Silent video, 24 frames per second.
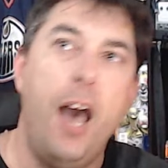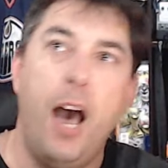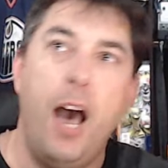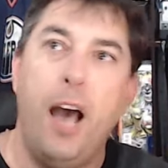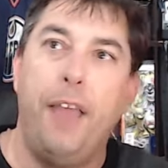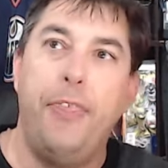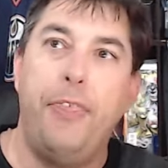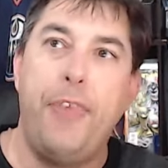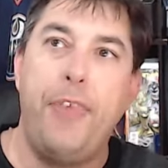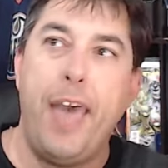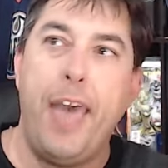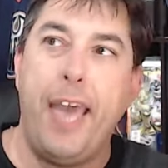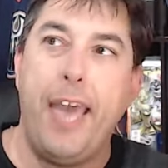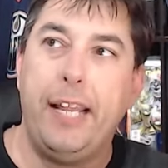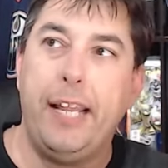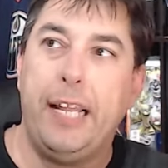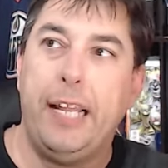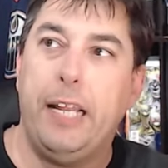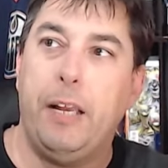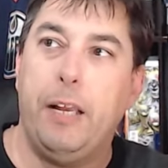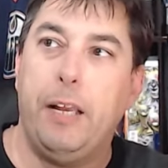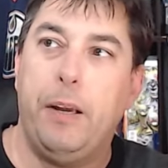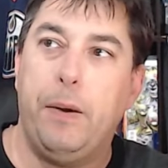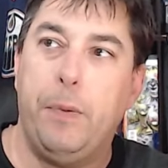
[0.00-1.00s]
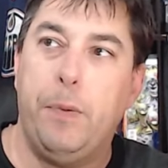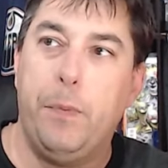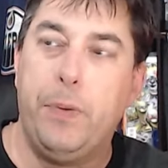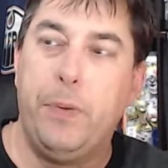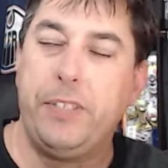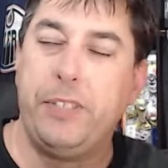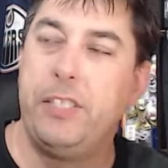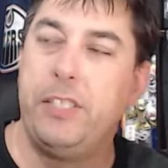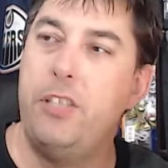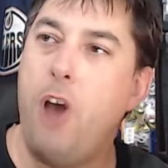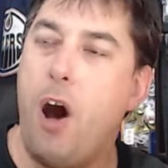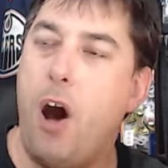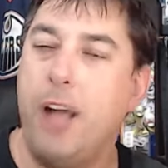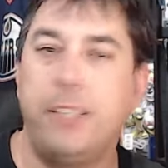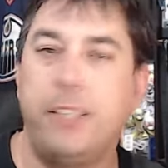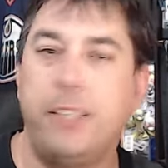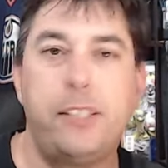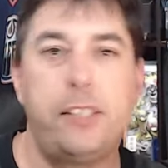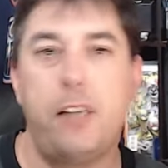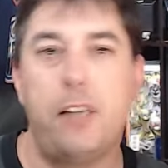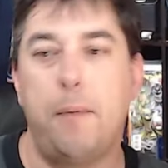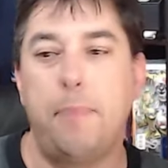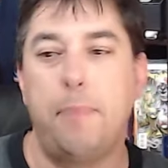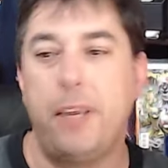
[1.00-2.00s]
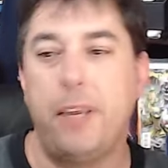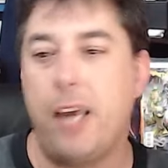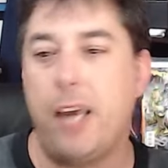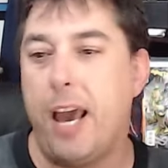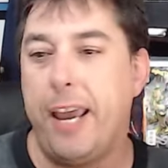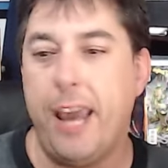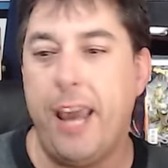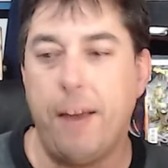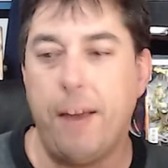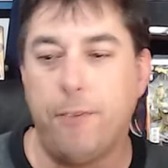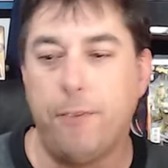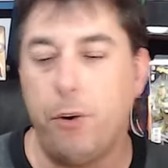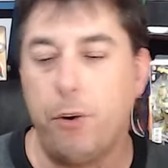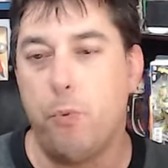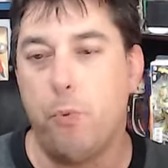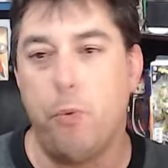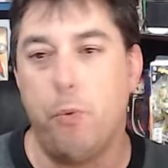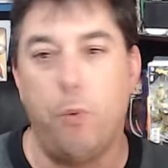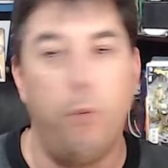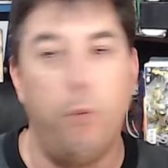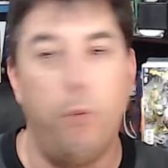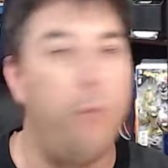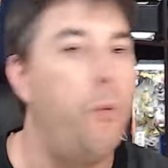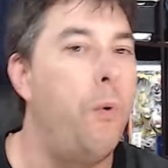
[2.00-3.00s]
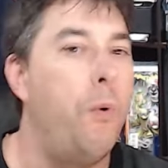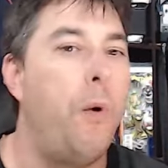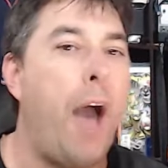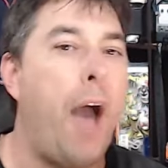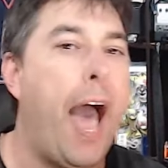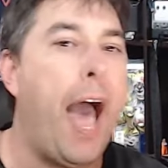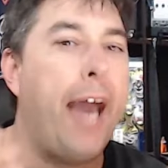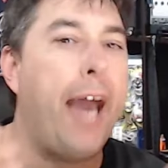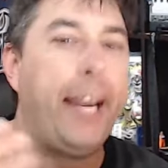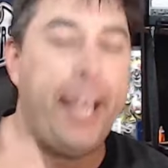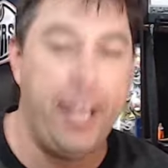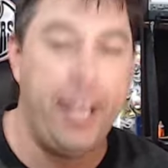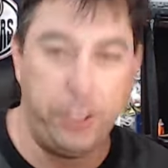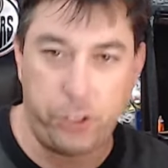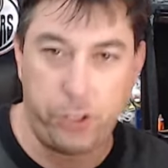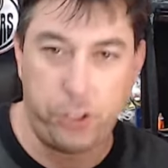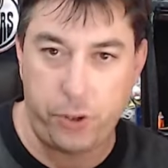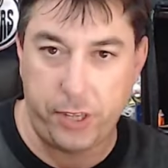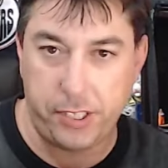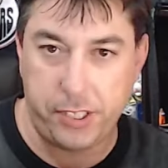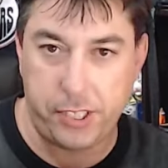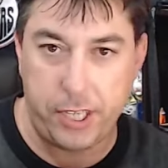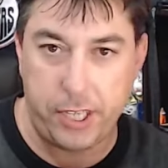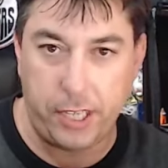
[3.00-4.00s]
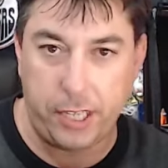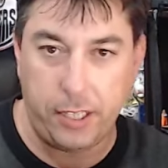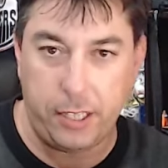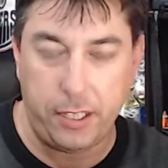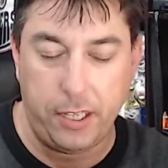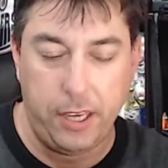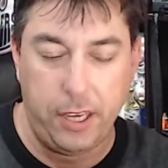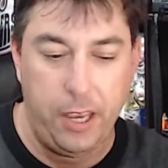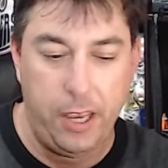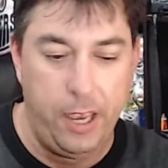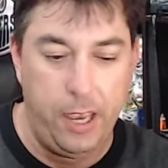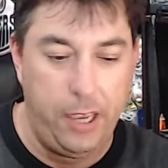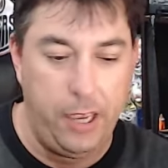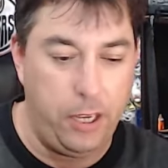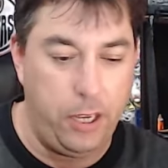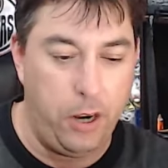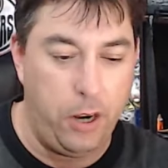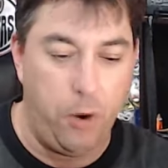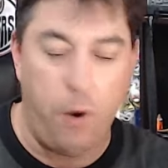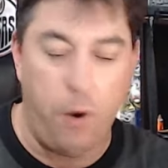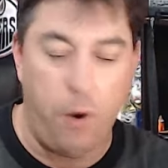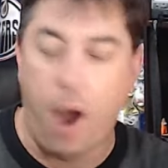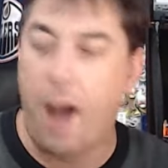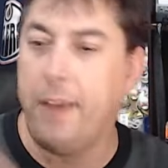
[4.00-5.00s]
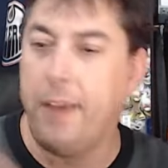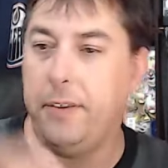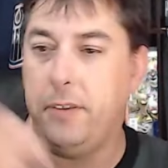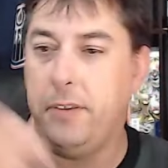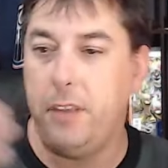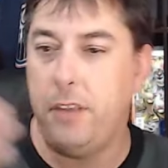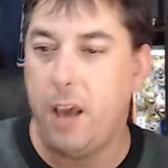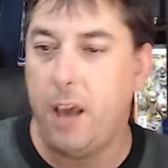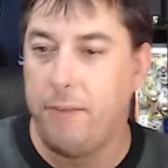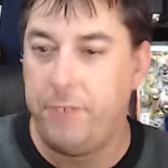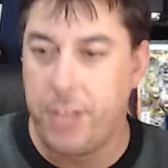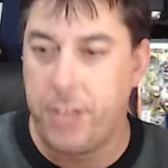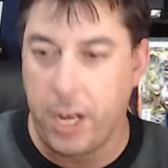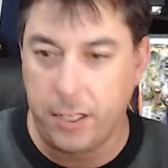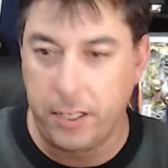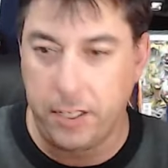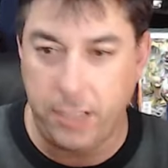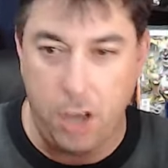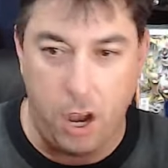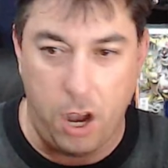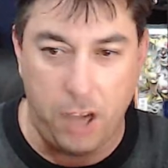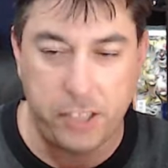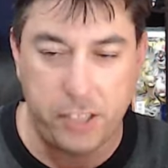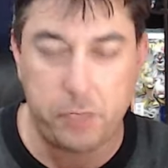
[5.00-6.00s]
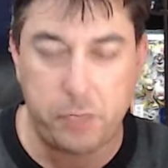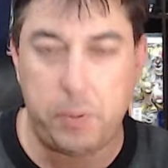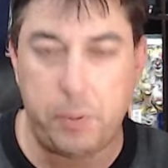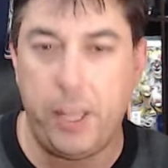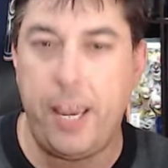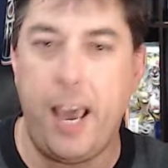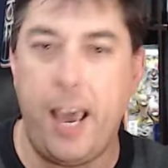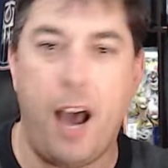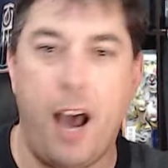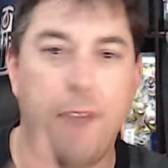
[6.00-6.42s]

that was not something I ever had interest in. You know, I, I've done cosplay, I've